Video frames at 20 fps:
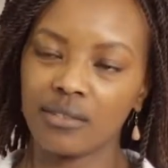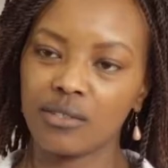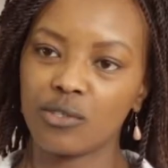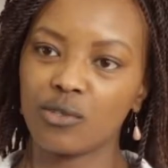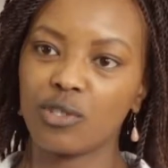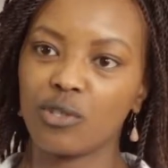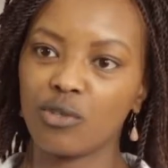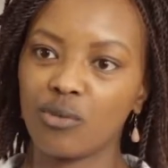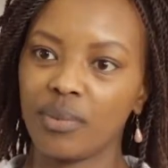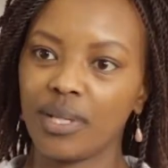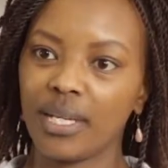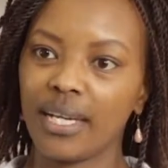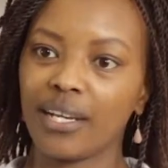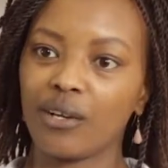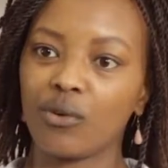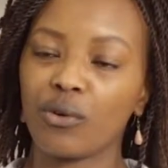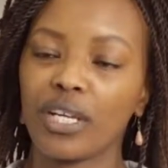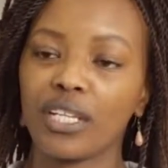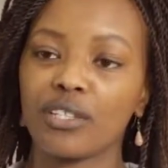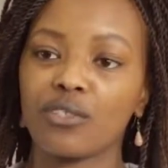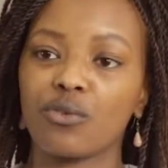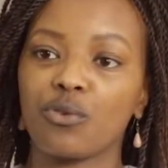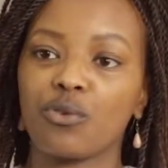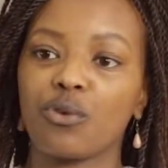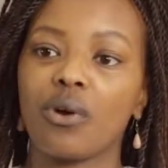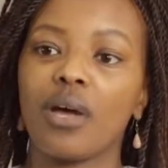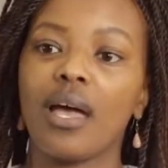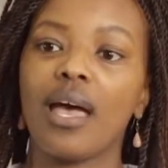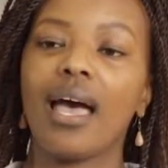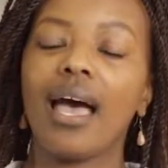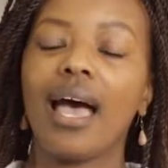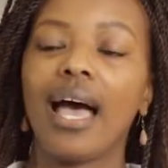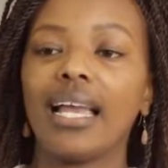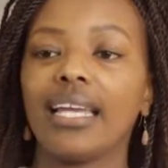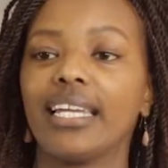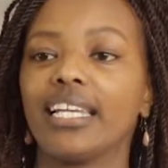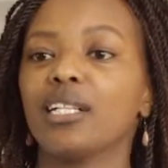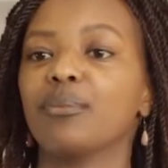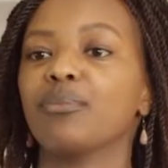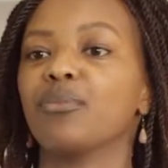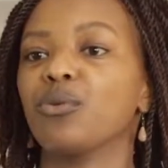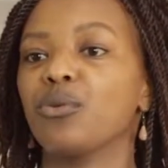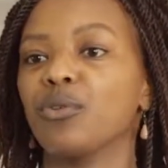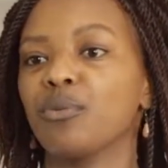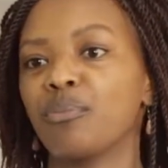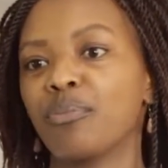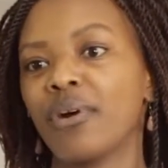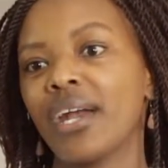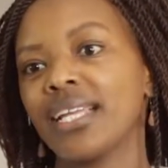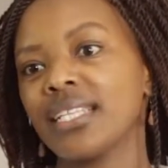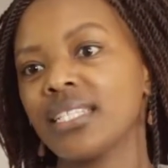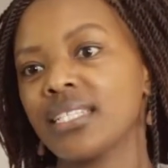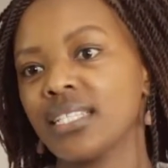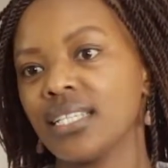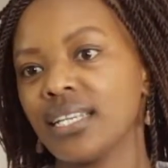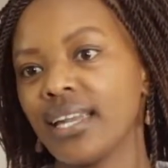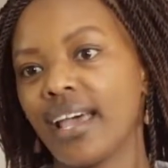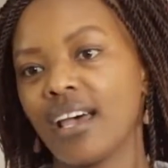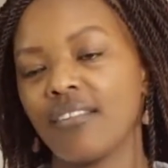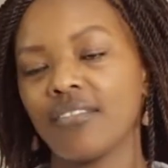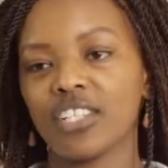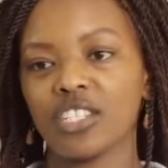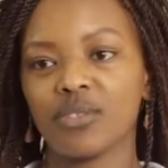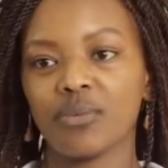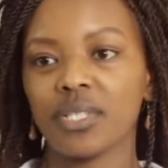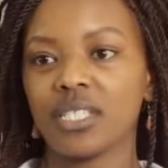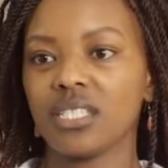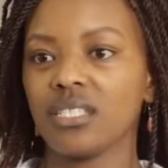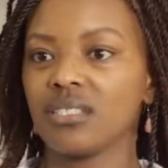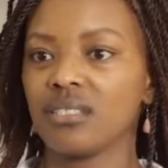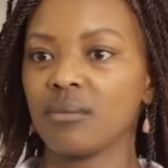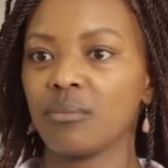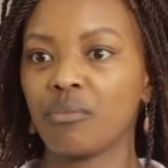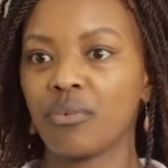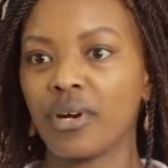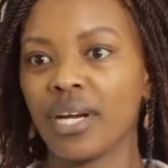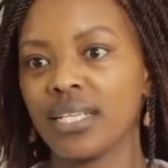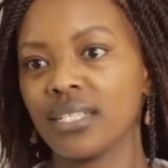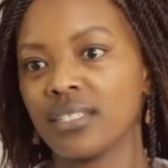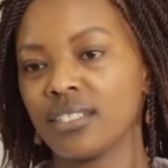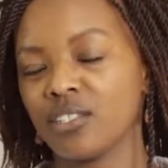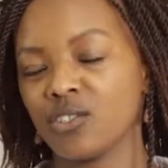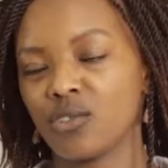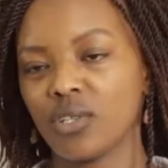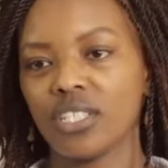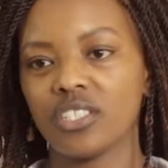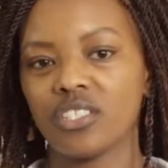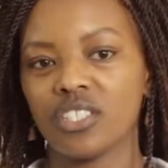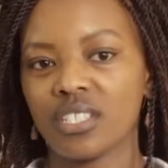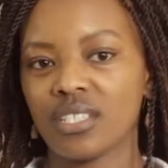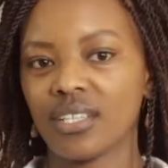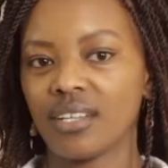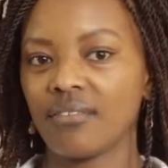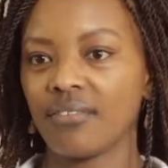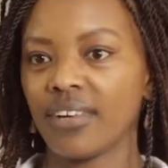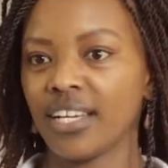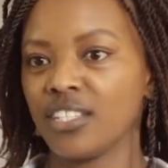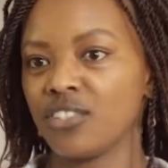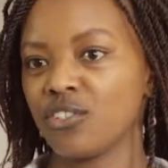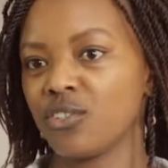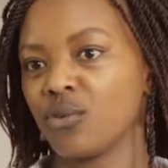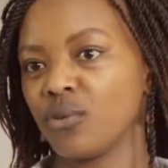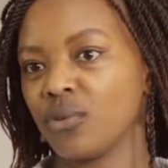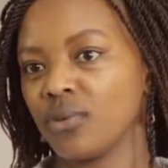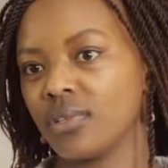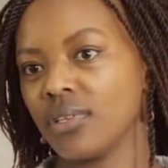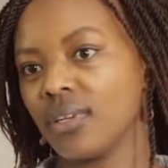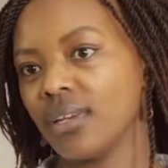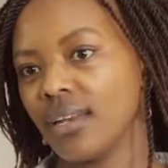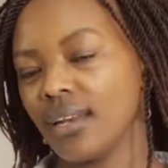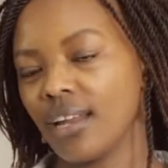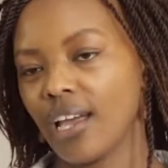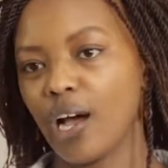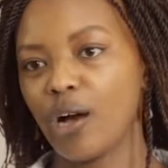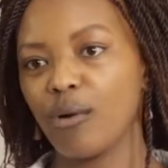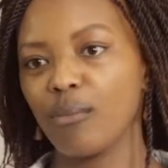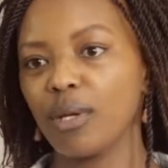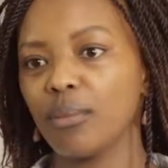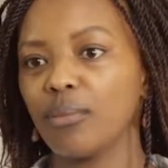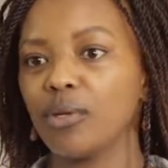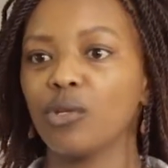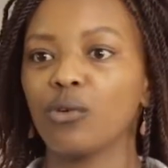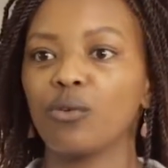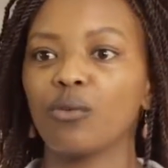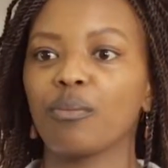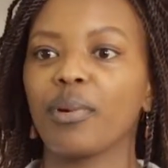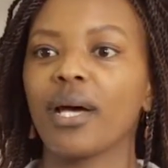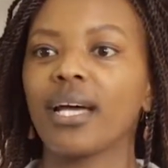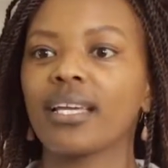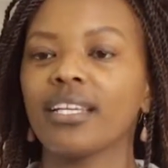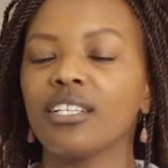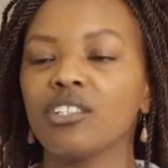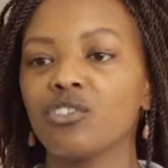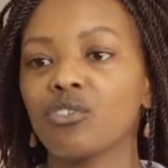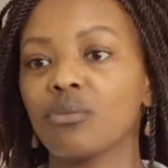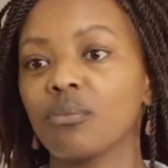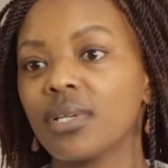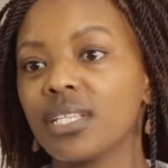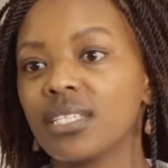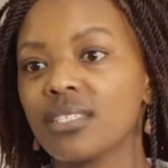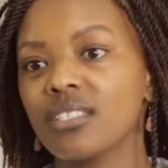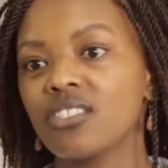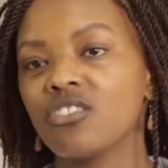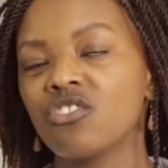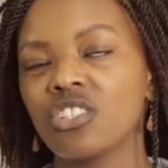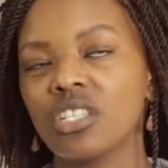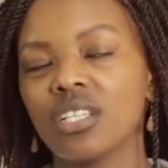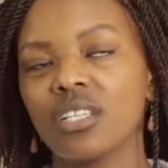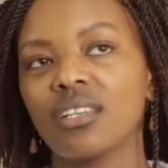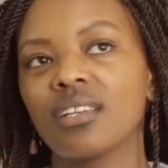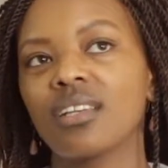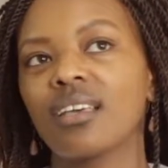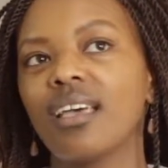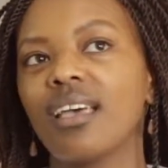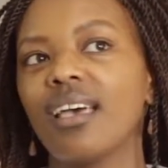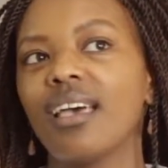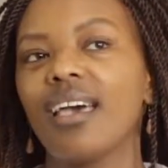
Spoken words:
So they'd be like, okay, so I'll help you with branding. I have expertise in branding, so I'll just advise you on how maybe you could package your messaging.